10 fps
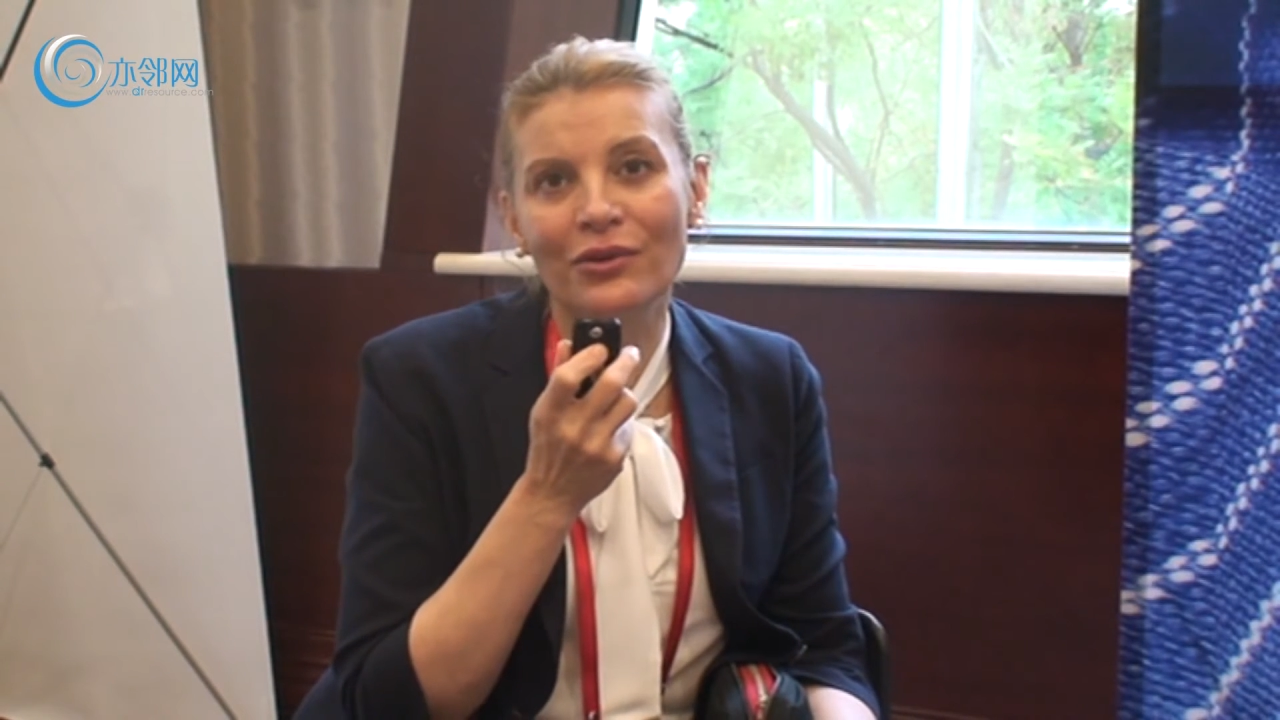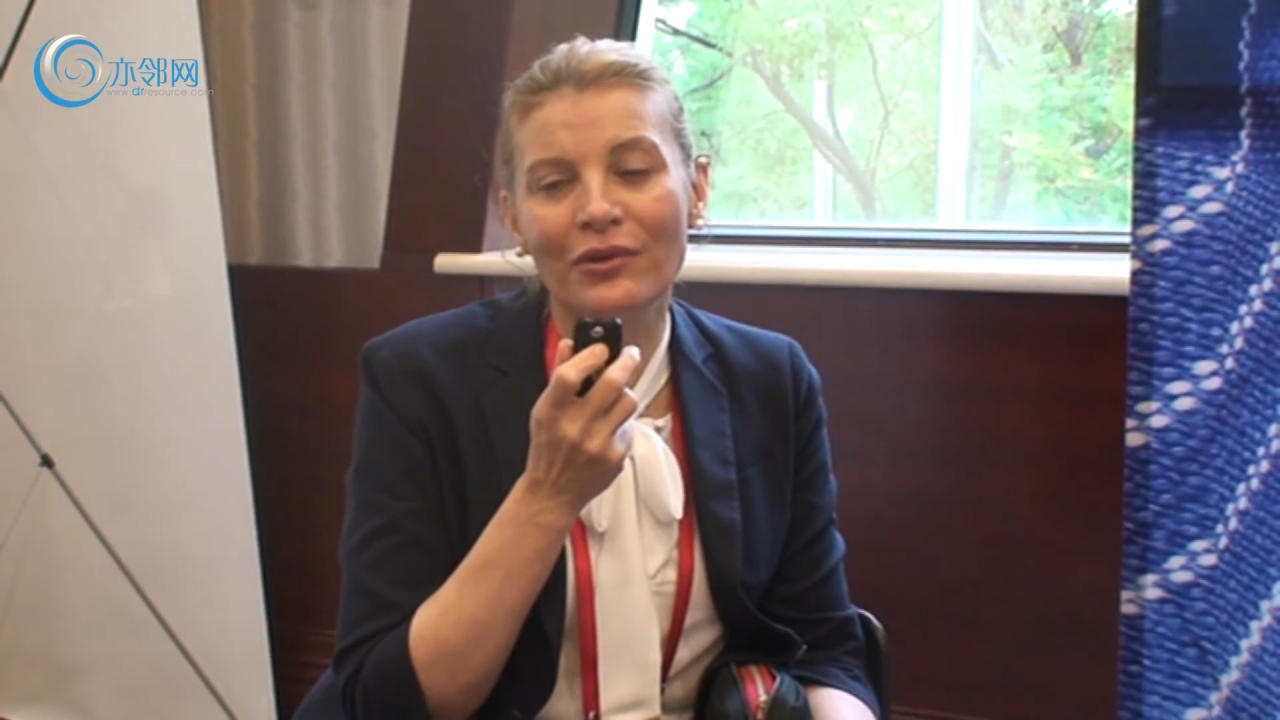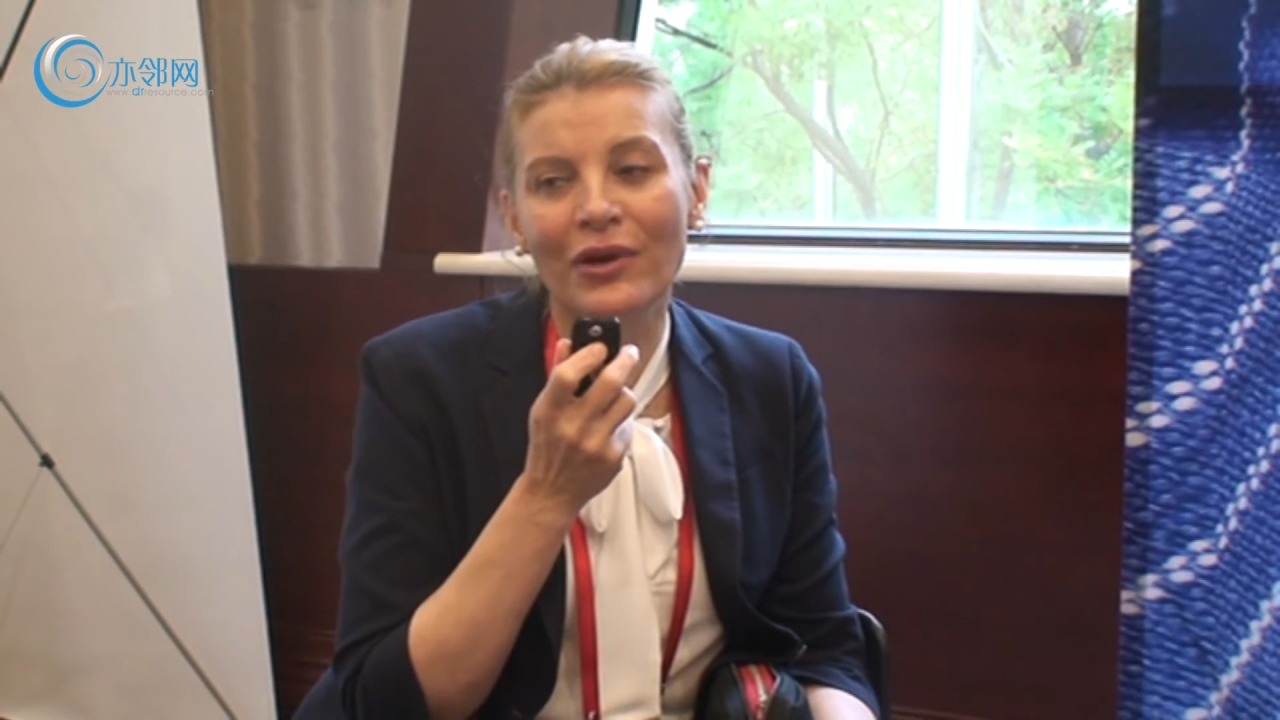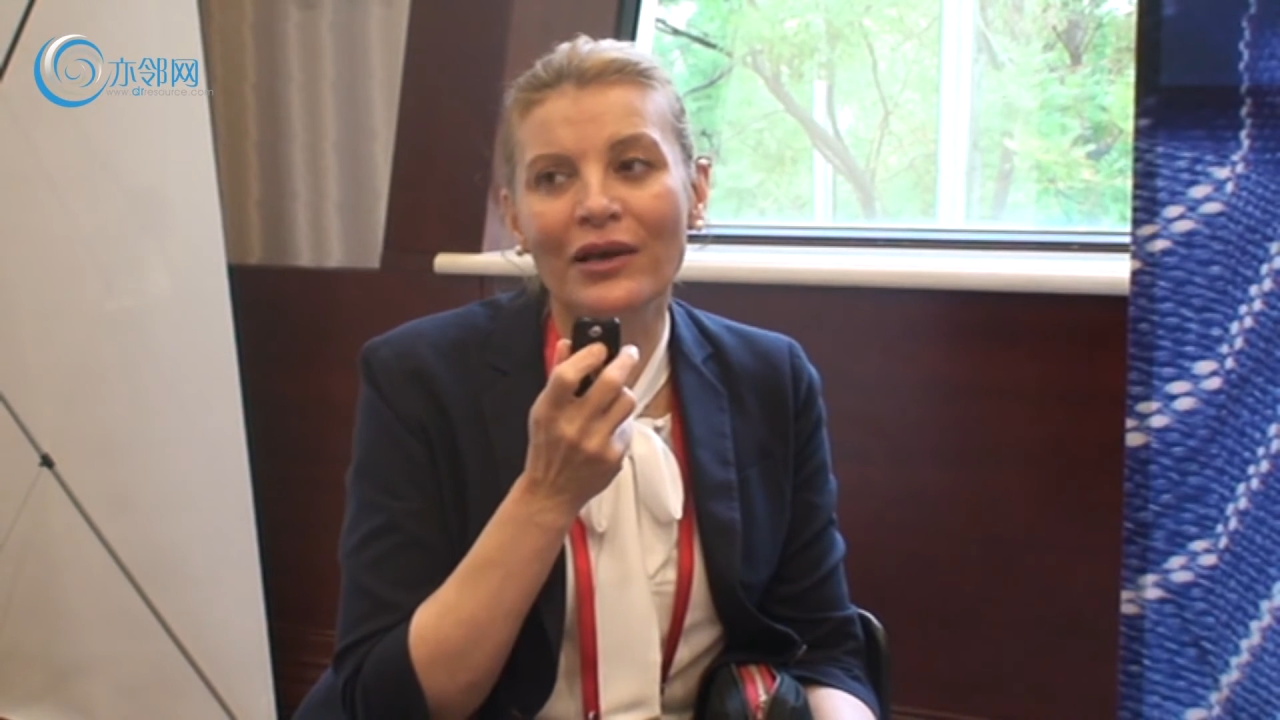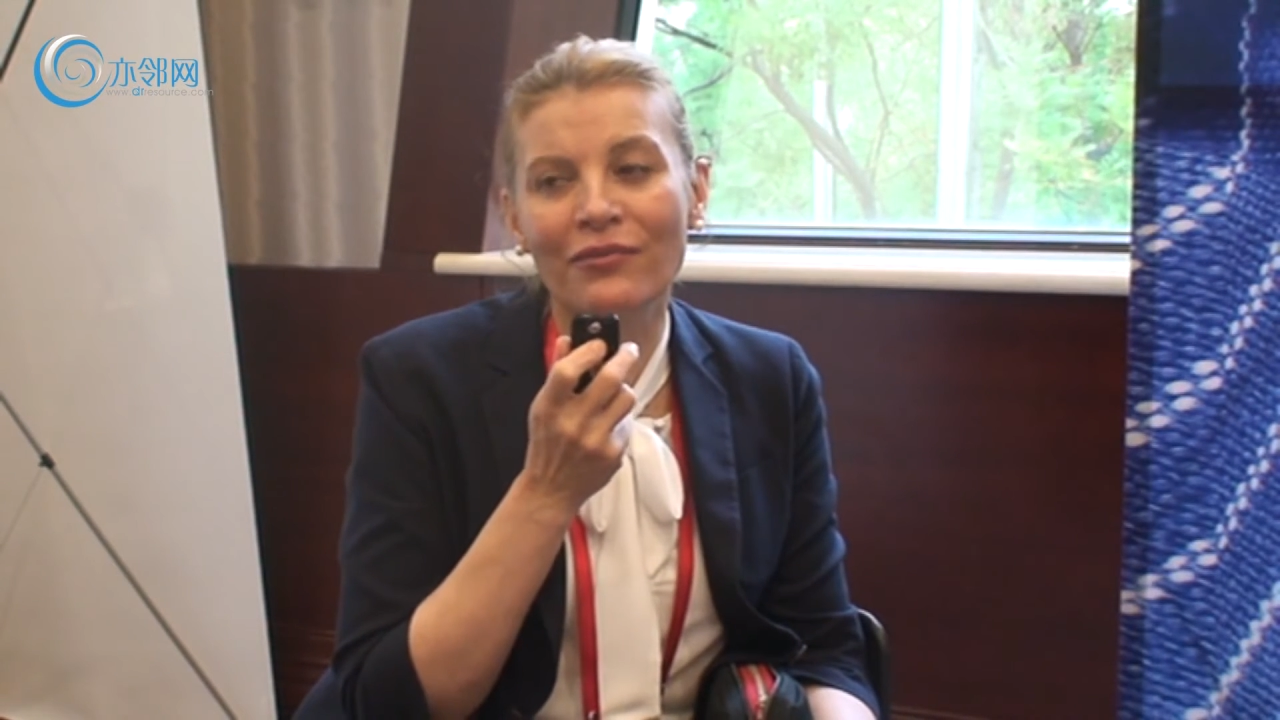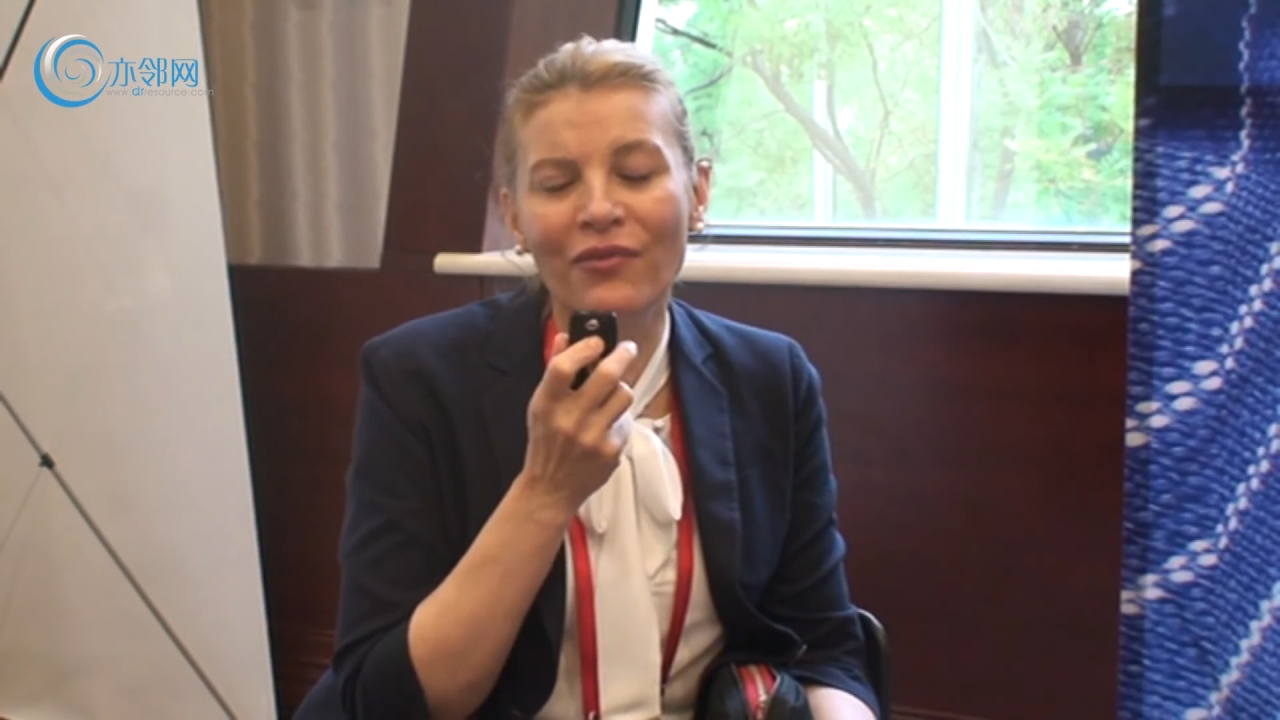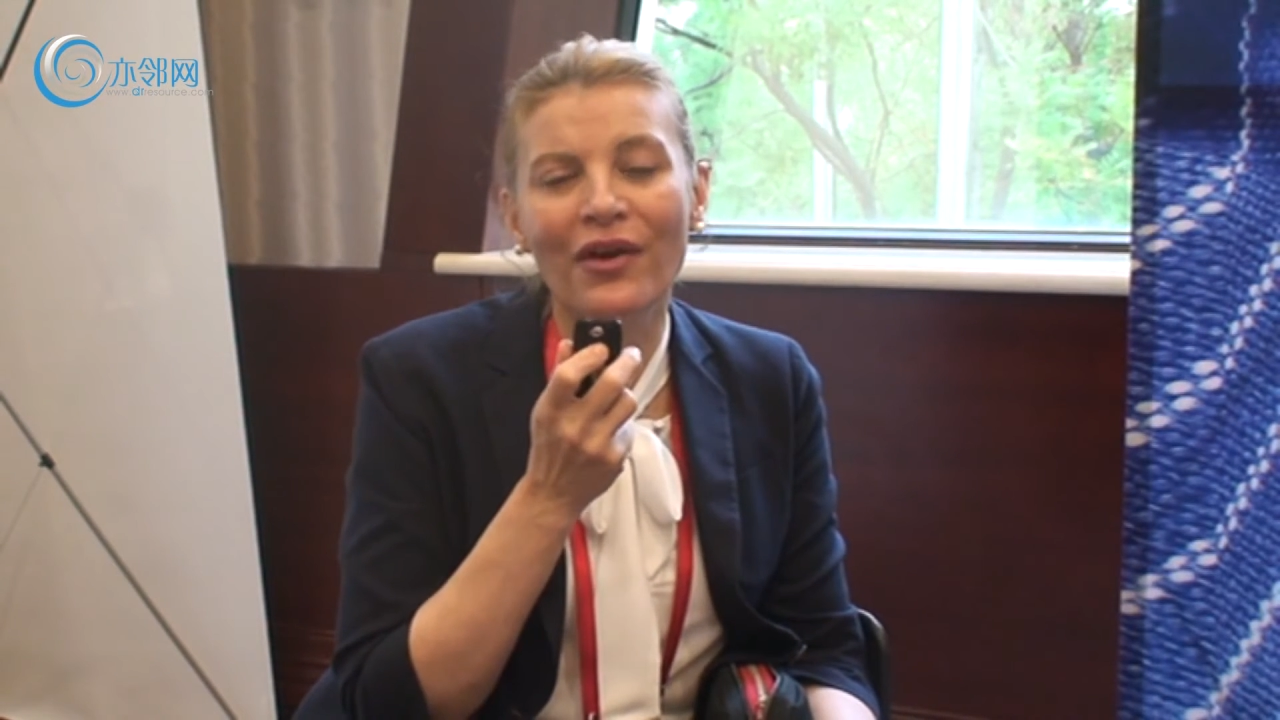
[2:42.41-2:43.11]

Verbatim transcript: so i'm